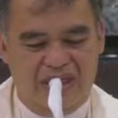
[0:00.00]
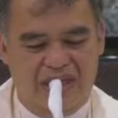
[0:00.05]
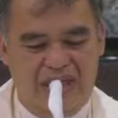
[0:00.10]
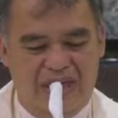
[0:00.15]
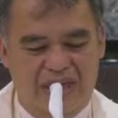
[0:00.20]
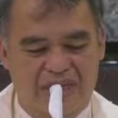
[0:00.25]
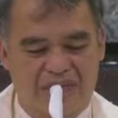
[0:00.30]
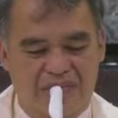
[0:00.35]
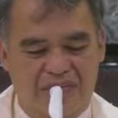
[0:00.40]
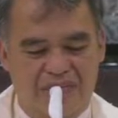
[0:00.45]

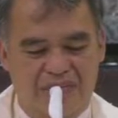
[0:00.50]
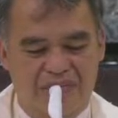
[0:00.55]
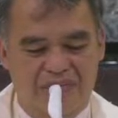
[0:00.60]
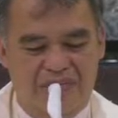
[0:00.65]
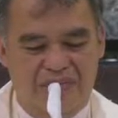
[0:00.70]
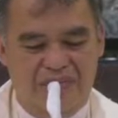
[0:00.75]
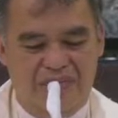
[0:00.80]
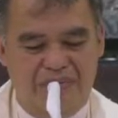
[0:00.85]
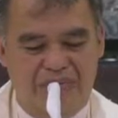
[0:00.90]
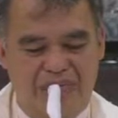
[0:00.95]
God
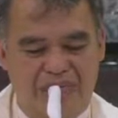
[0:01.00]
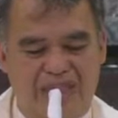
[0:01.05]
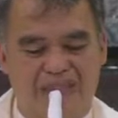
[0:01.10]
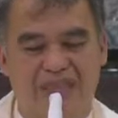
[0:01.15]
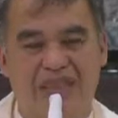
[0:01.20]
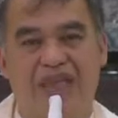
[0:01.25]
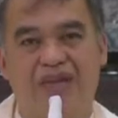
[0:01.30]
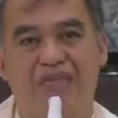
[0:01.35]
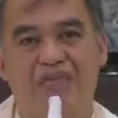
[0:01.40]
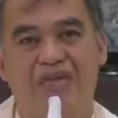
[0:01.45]

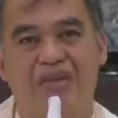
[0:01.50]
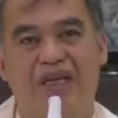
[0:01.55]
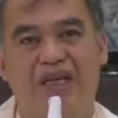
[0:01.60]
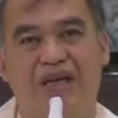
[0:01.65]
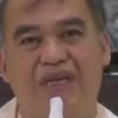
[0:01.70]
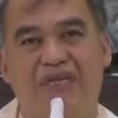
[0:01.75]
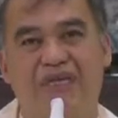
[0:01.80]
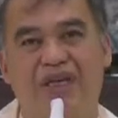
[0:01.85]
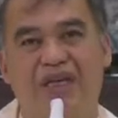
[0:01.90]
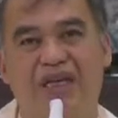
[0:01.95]
makes
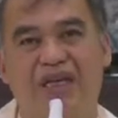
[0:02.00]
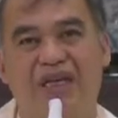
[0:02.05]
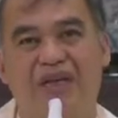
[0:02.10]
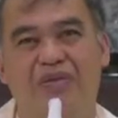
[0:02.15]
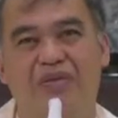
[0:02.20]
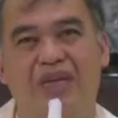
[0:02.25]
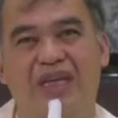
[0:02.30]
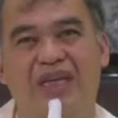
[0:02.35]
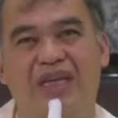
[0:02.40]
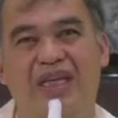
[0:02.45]
himself in
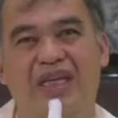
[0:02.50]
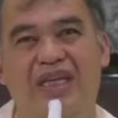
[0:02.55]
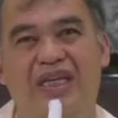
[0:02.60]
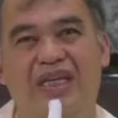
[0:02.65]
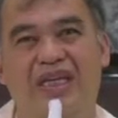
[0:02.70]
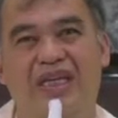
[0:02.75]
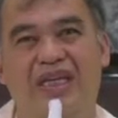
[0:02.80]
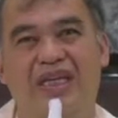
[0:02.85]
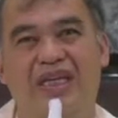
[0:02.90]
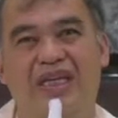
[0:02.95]
a
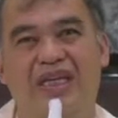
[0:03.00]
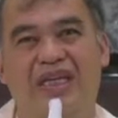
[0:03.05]
way